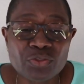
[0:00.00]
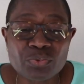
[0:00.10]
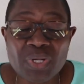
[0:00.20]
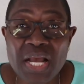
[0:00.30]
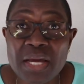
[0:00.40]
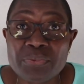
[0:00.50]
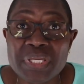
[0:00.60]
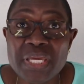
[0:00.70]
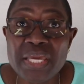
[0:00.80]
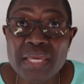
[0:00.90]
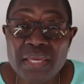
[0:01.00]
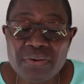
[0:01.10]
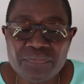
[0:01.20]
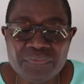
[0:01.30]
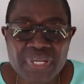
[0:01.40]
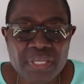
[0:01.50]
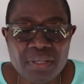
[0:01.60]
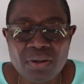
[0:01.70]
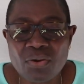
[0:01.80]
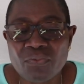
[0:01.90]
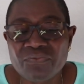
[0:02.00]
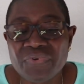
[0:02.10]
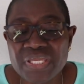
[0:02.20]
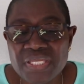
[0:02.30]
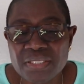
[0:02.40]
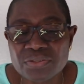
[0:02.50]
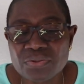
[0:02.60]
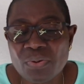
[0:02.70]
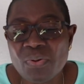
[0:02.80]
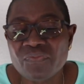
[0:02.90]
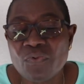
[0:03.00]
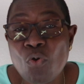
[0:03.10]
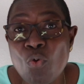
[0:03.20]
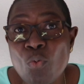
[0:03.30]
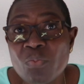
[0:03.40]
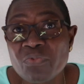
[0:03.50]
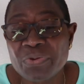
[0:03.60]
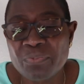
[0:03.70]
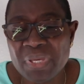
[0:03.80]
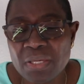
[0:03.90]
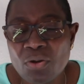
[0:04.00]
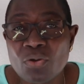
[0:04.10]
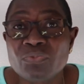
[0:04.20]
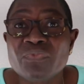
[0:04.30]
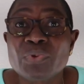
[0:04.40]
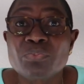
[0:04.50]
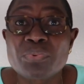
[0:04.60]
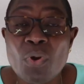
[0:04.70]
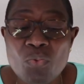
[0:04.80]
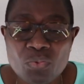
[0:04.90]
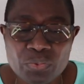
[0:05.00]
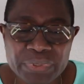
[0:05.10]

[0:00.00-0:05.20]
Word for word: to carry every convenience of home with me on the road.